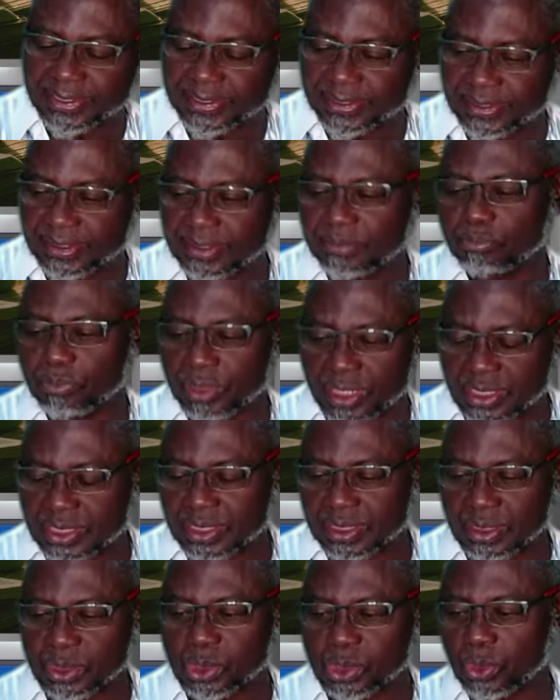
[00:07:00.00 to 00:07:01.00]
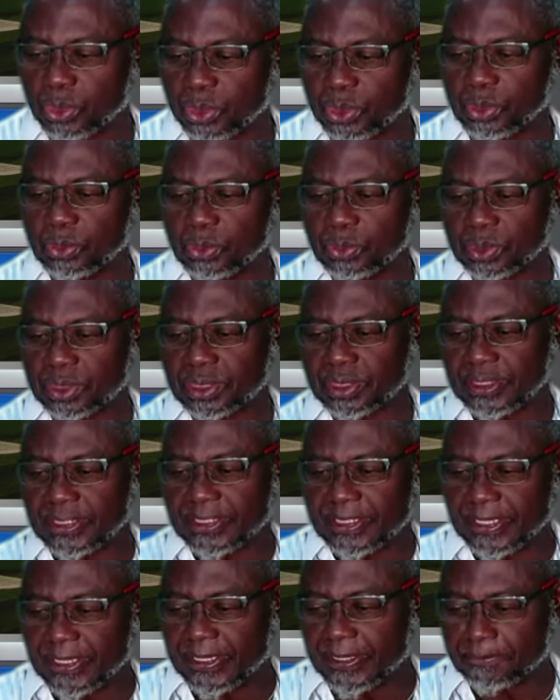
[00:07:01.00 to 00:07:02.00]
London, blessings on you
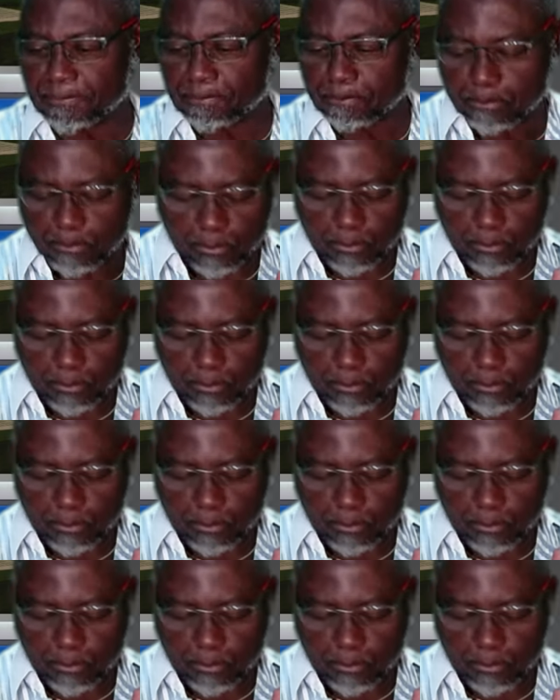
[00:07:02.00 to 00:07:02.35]
today.